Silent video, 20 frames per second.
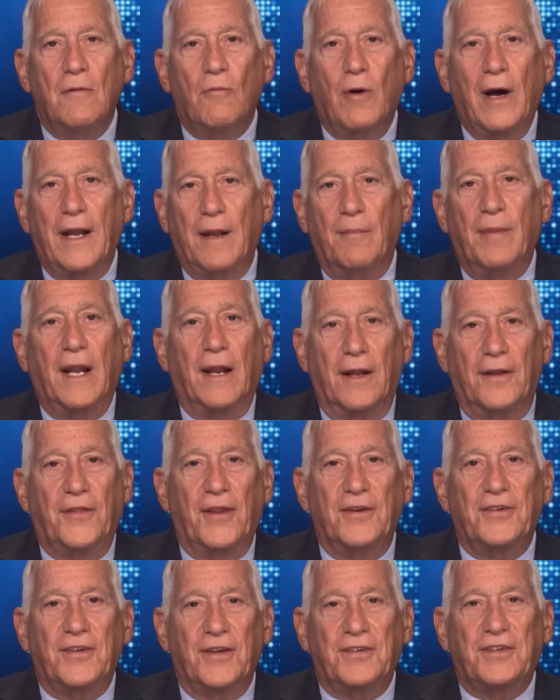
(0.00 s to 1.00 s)
Wait a minute.
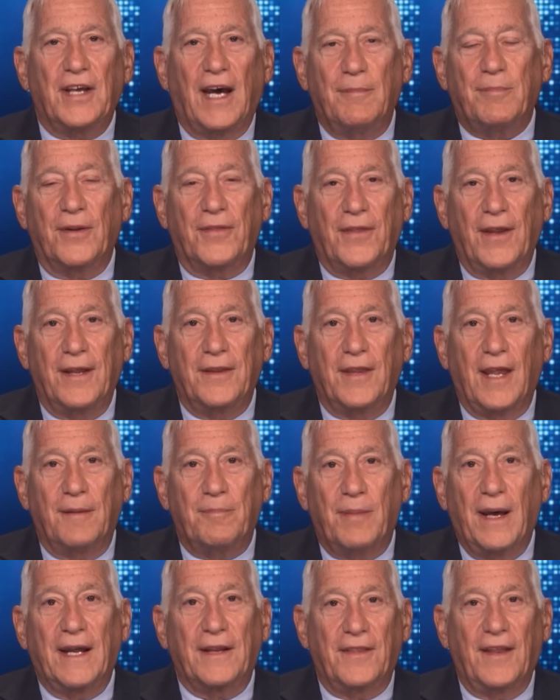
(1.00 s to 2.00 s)
This is the type of thing that
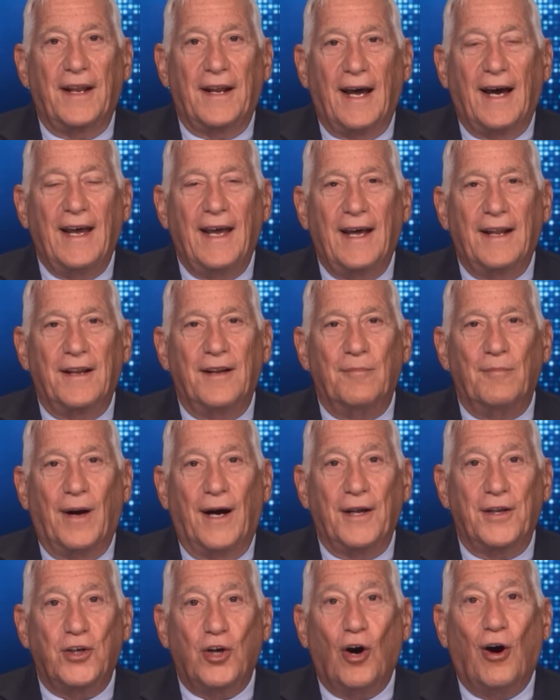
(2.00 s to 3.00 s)
back then I had in
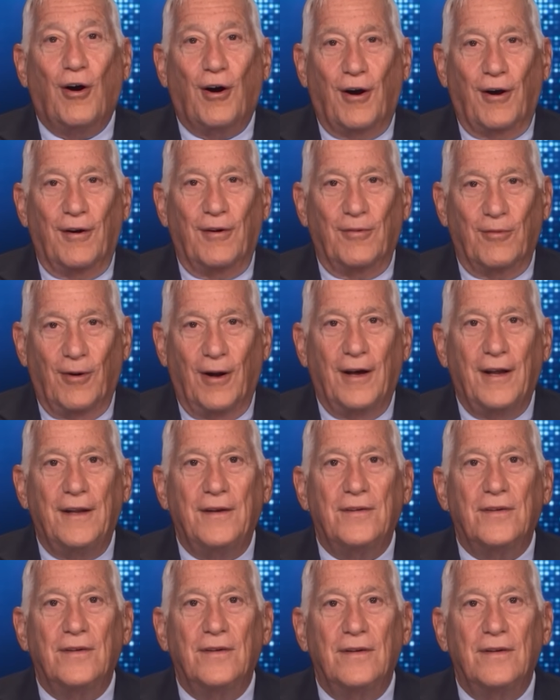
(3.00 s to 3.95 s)
my car, right?